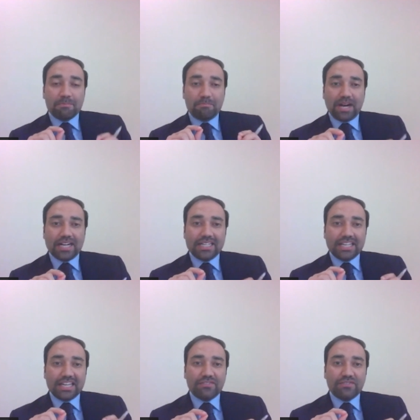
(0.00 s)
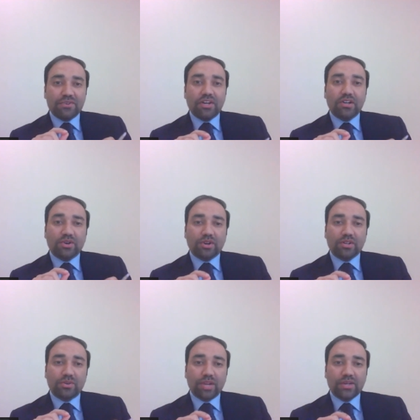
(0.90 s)
but if you are
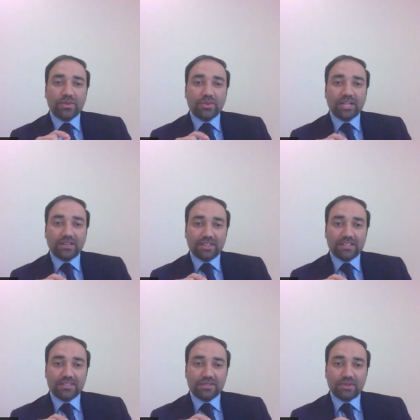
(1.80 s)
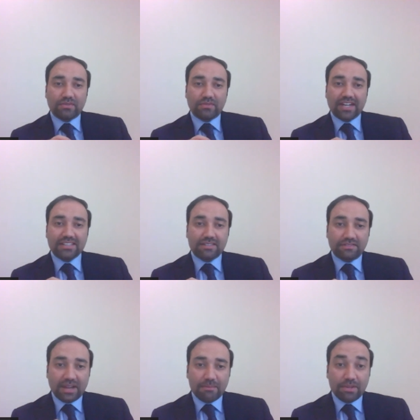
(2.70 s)
not going to convince your friends
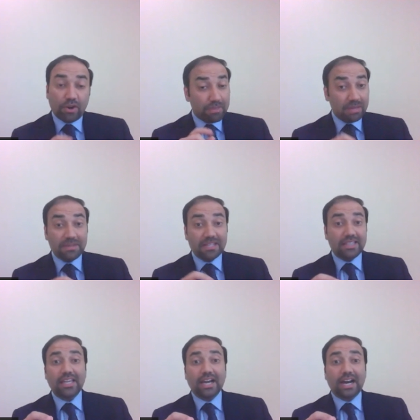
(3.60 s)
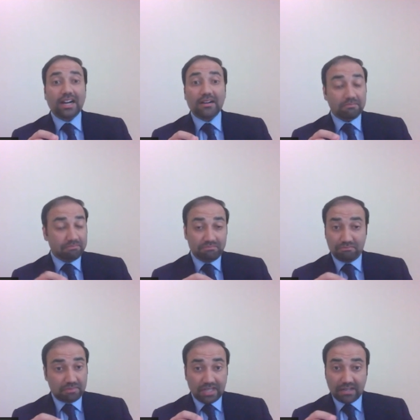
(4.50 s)
and family, or maybe they are,
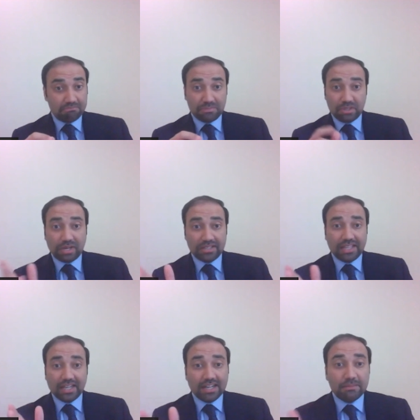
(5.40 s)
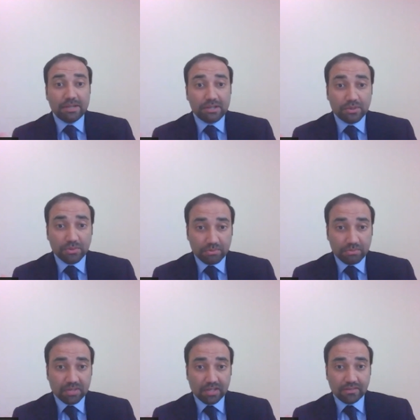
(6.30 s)
you know, they are unable
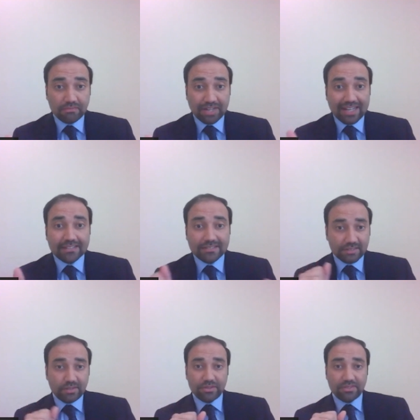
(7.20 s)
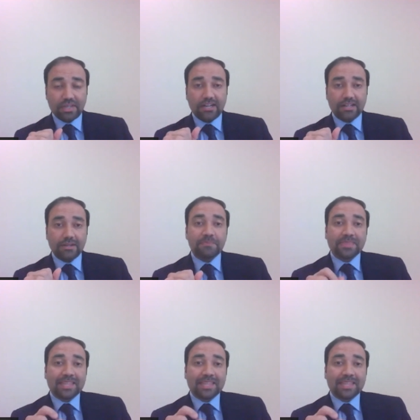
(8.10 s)
to finance your startup,